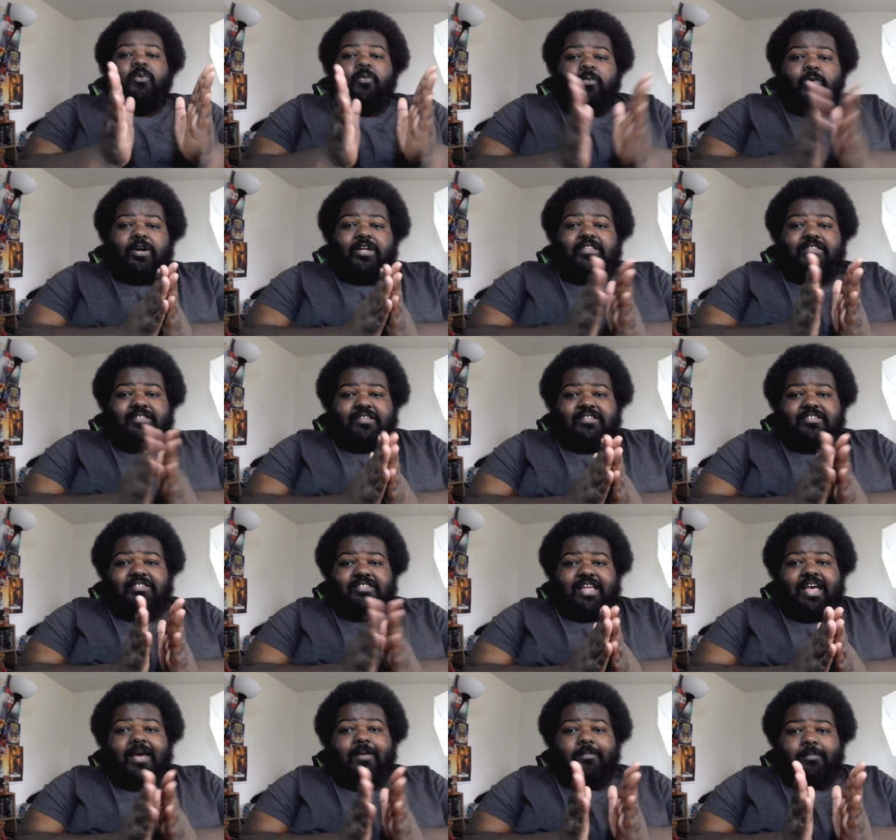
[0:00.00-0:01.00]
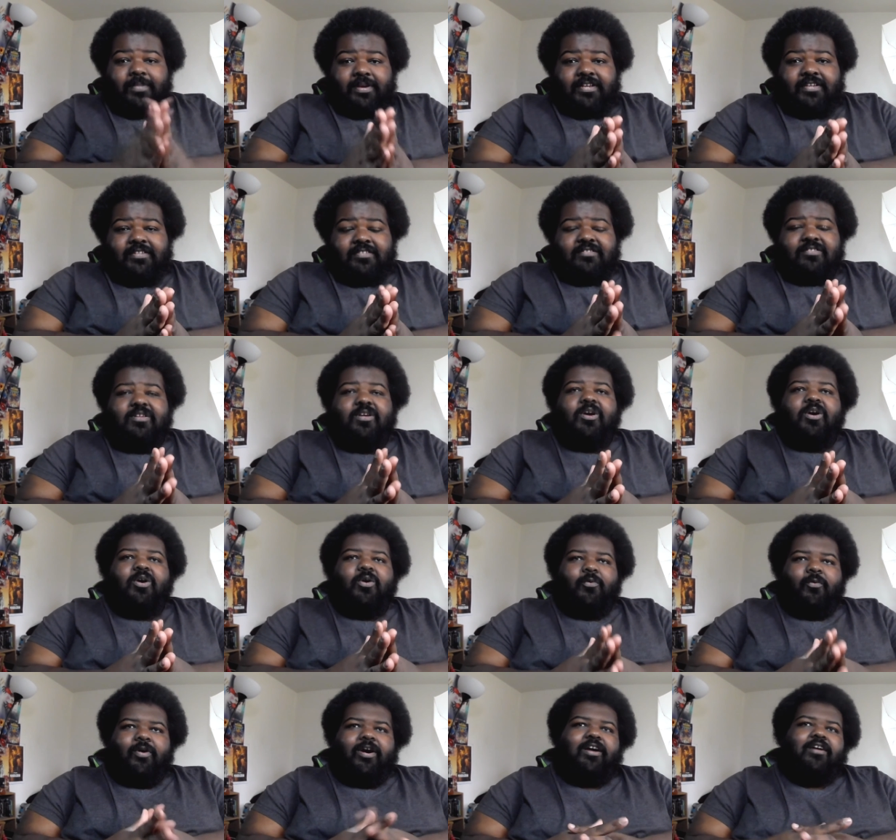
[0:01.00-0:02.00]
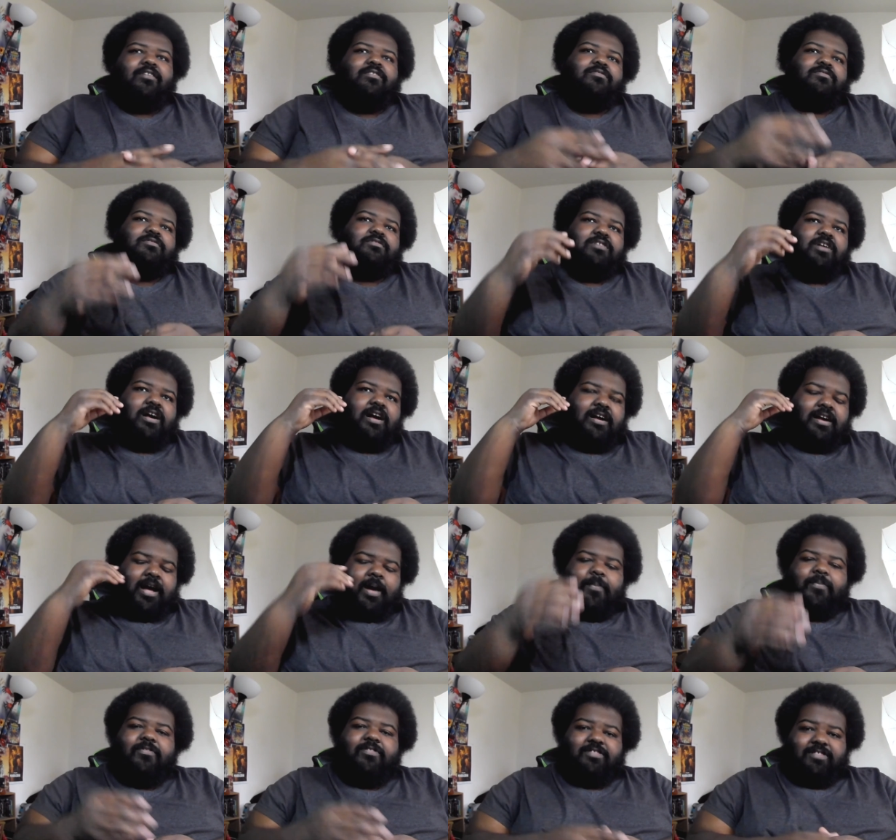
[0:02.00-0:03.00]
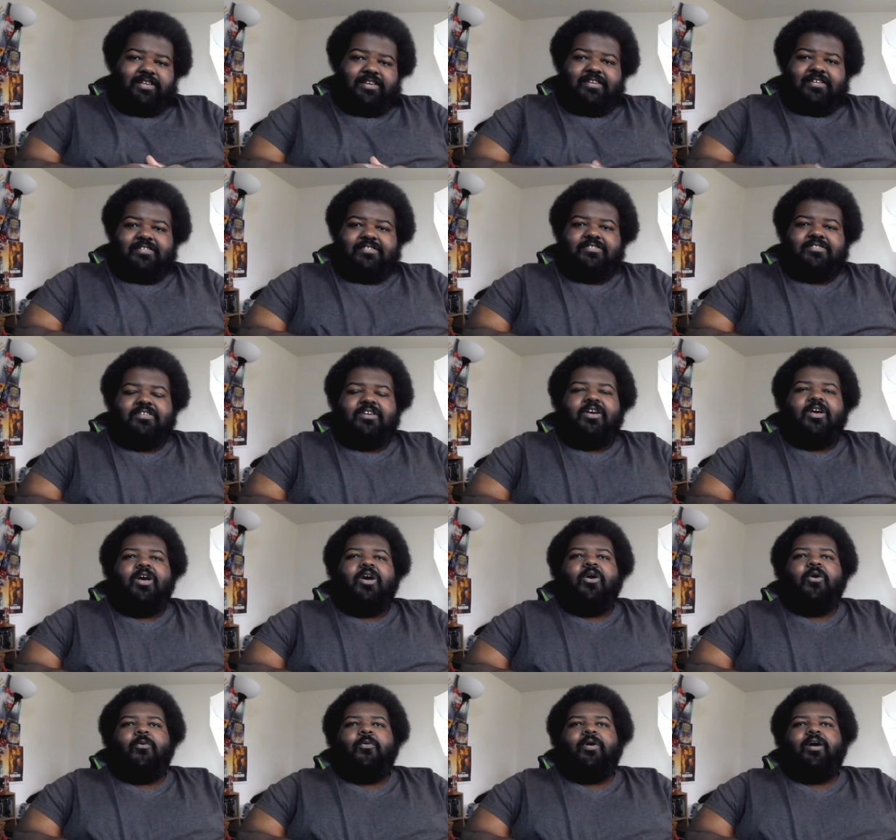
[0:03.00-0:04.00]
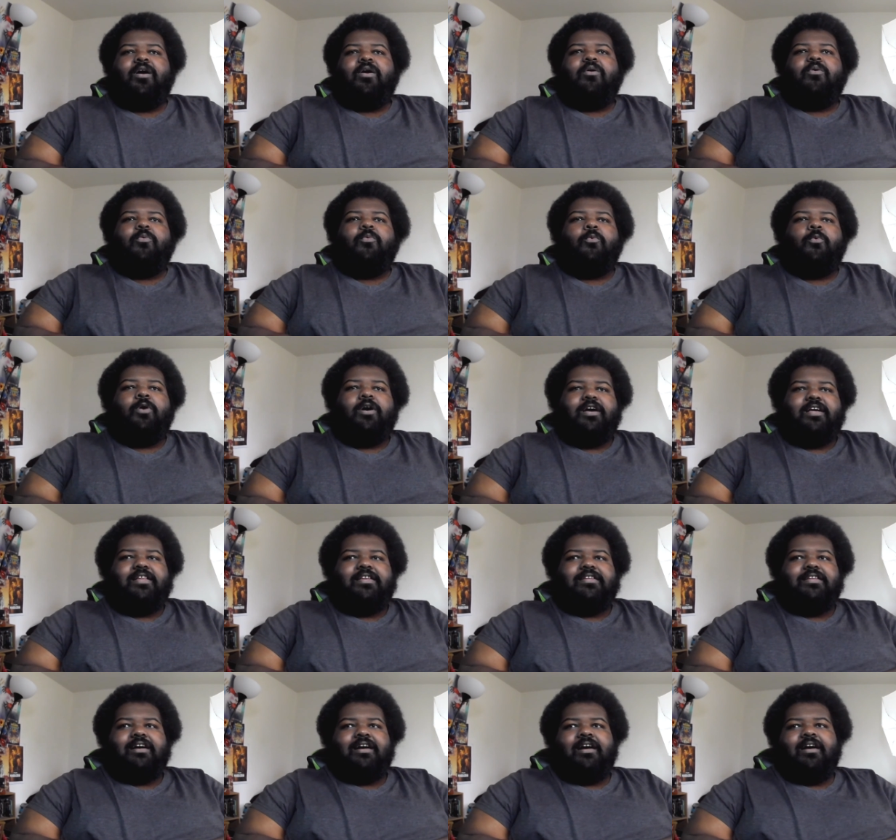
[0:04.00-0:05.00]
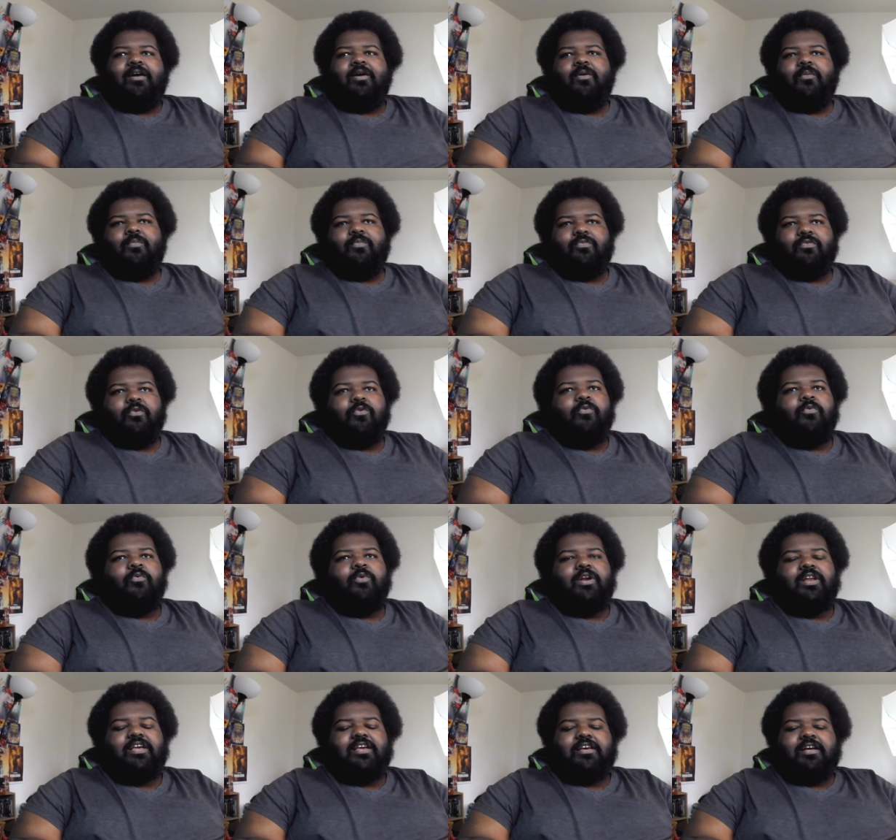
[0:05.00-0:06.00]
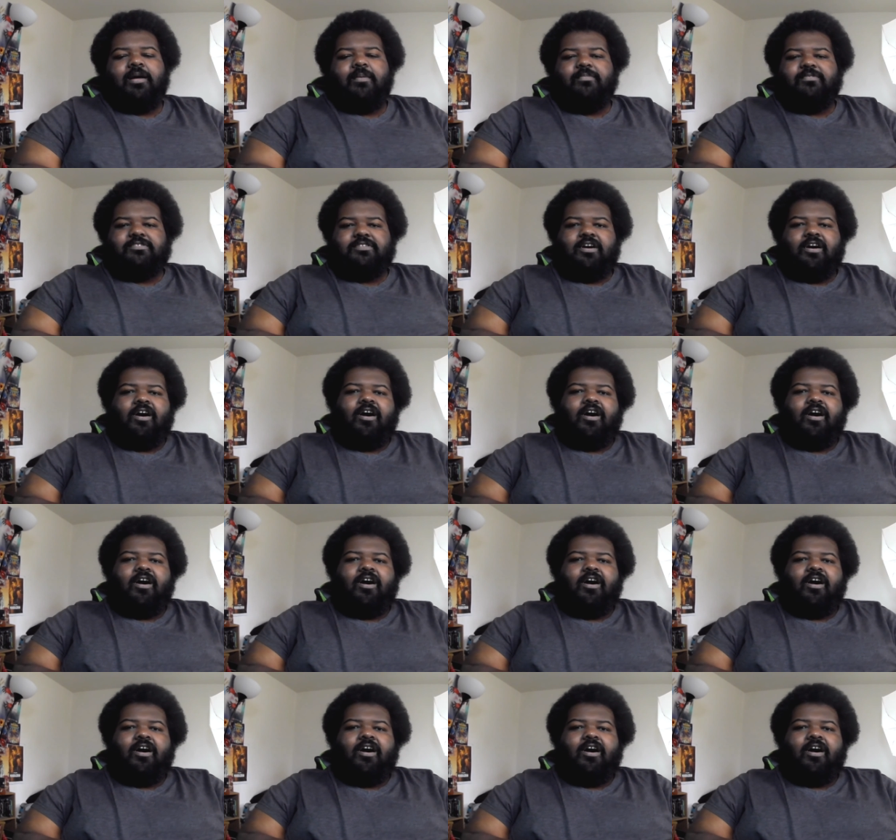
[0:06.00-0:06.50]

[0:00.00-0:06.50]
What does that mean? Well, a couple things. Well, one, um, when it comes to